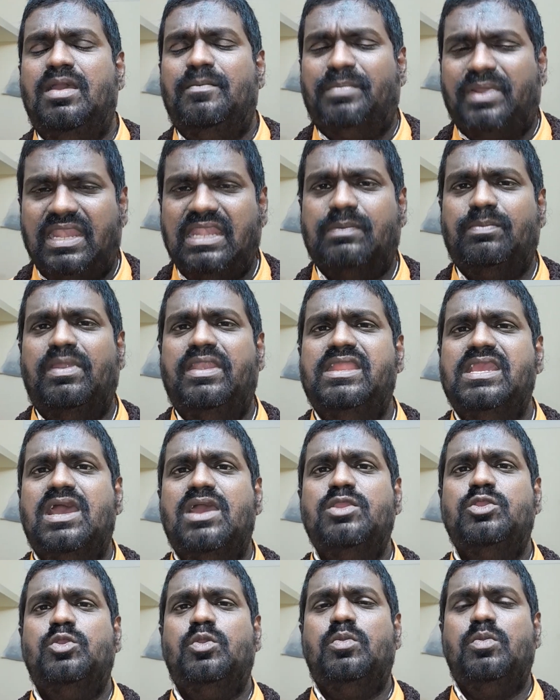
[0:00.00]
Print
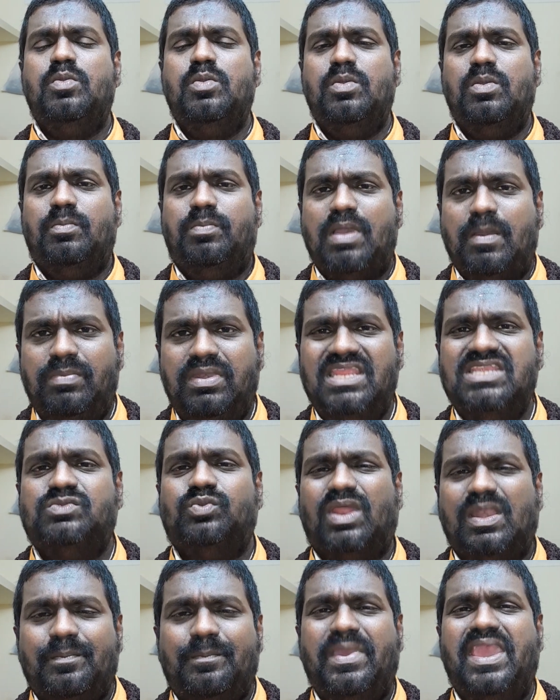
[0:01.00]
media, you publish
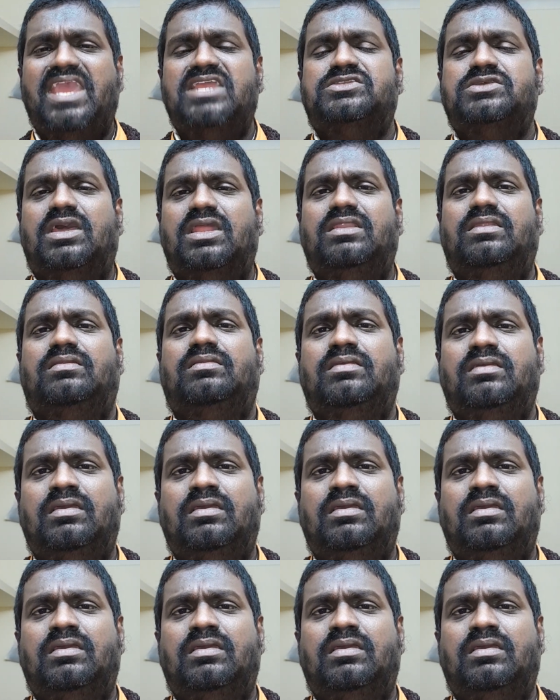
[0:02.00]
one page on